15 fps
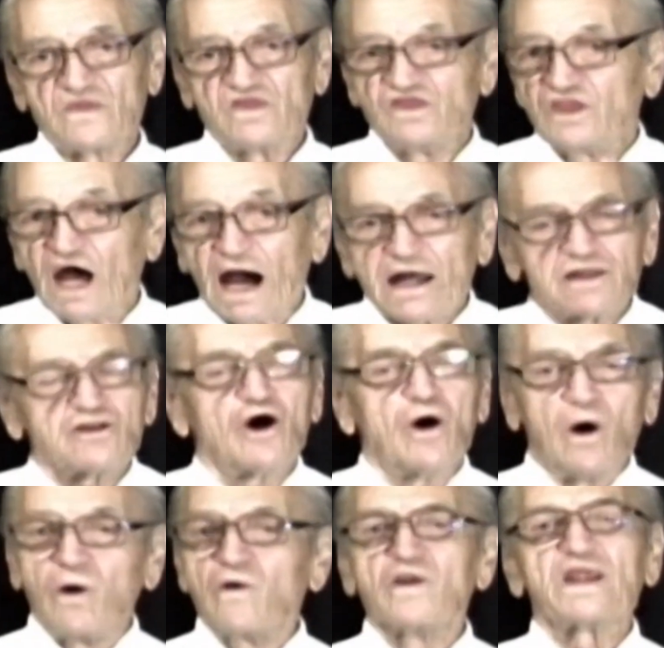not
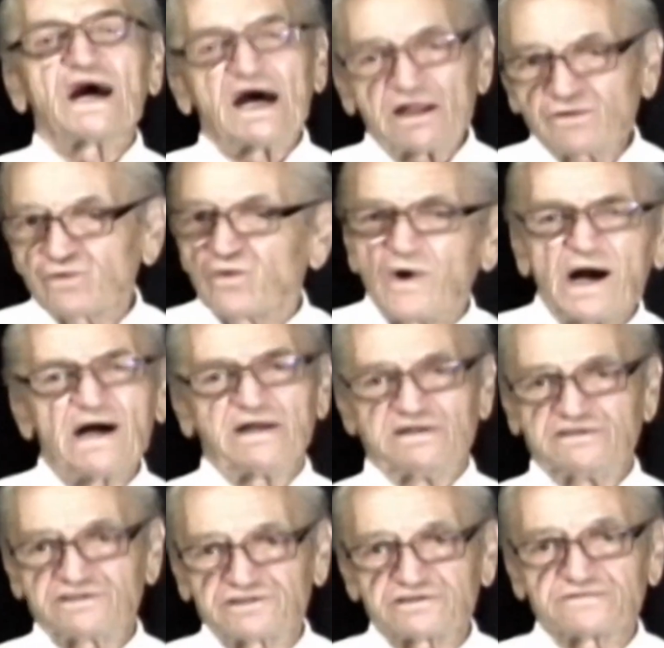all at
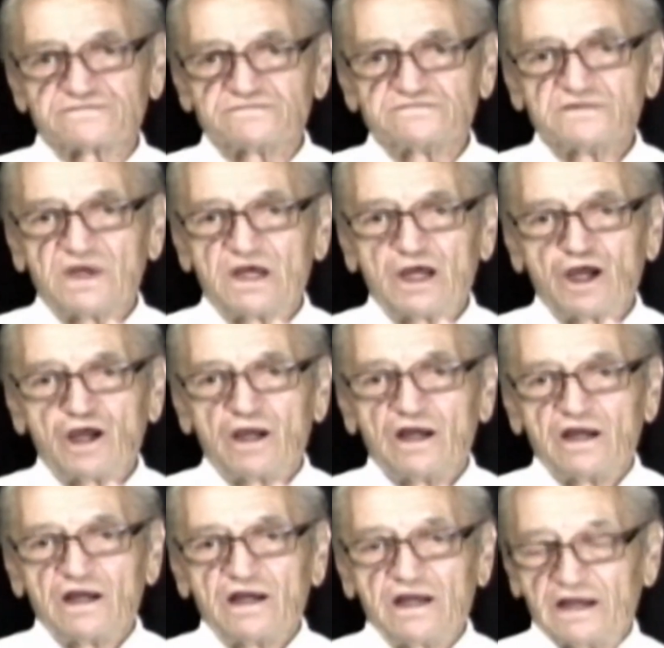once,
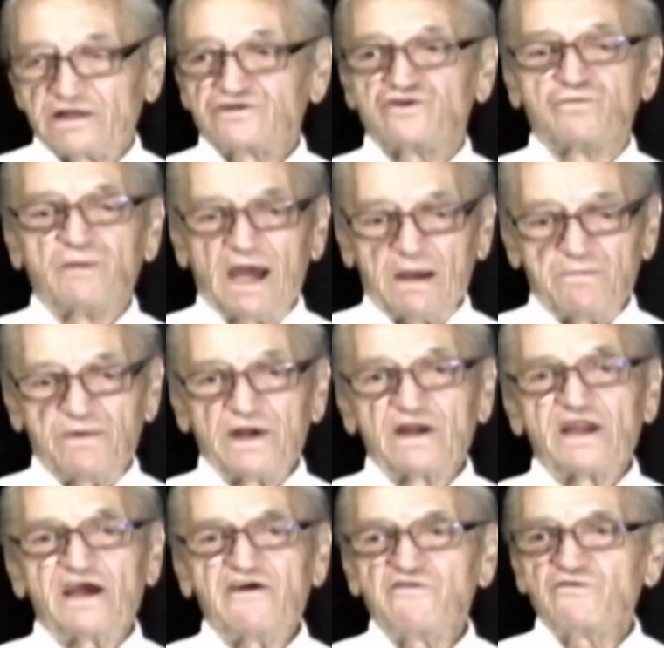as you may
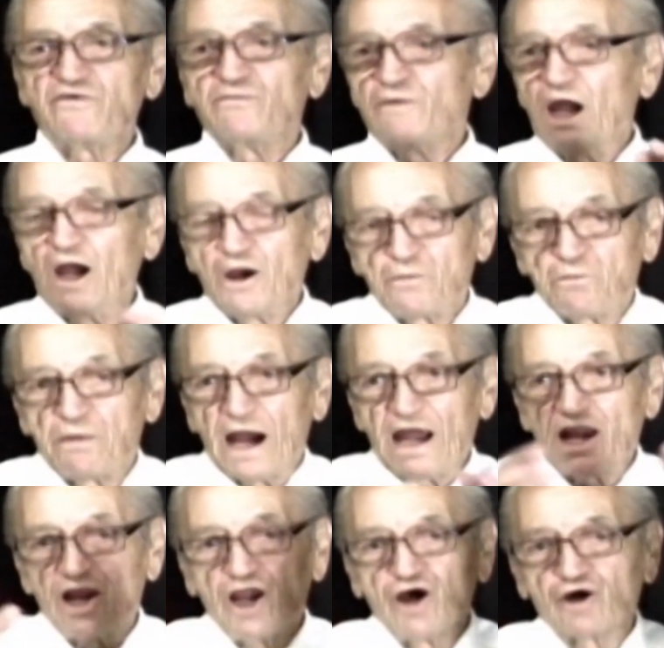believe by
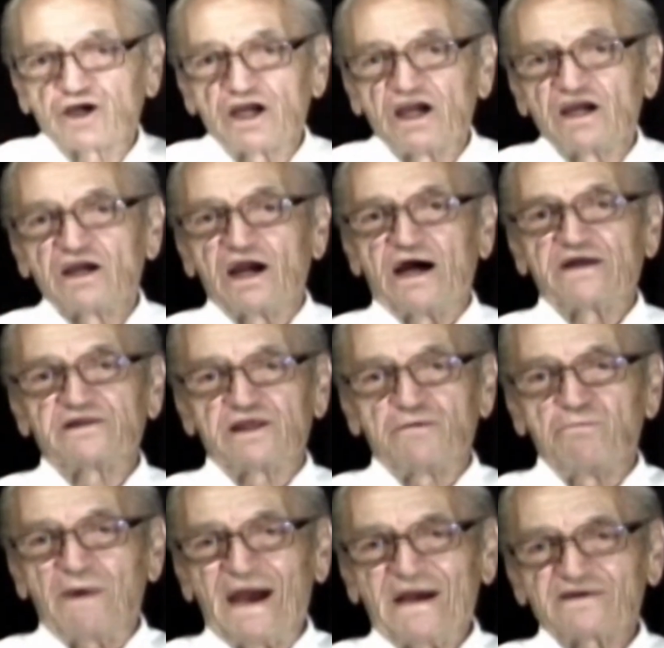looking at the
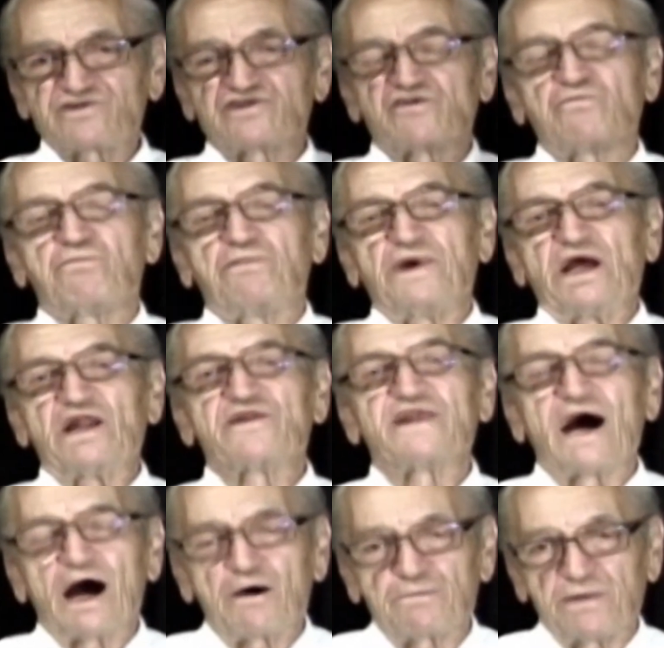massive
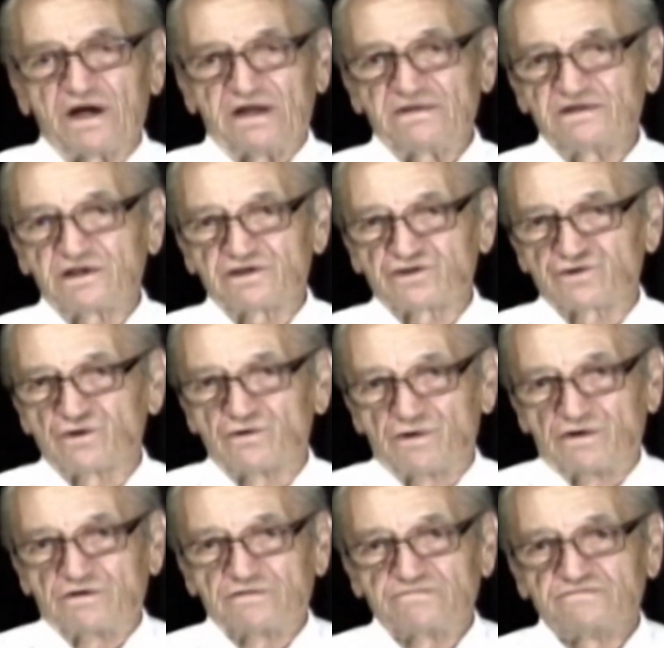buildup on the
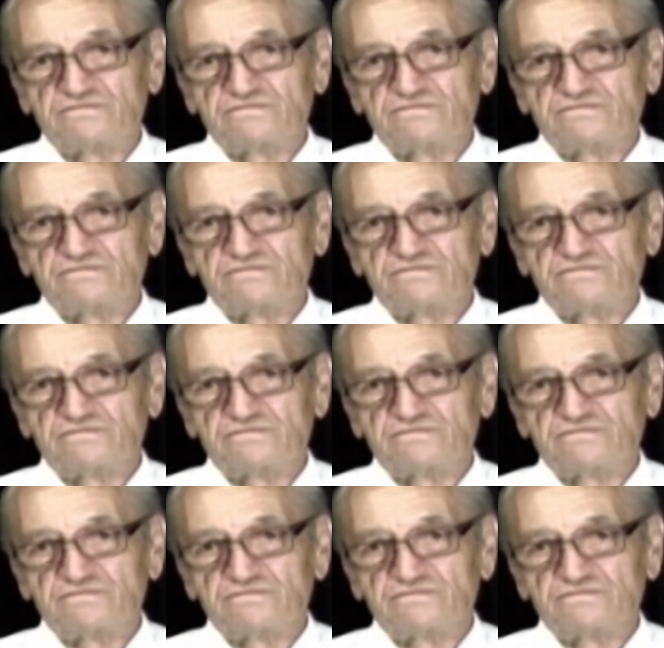shore.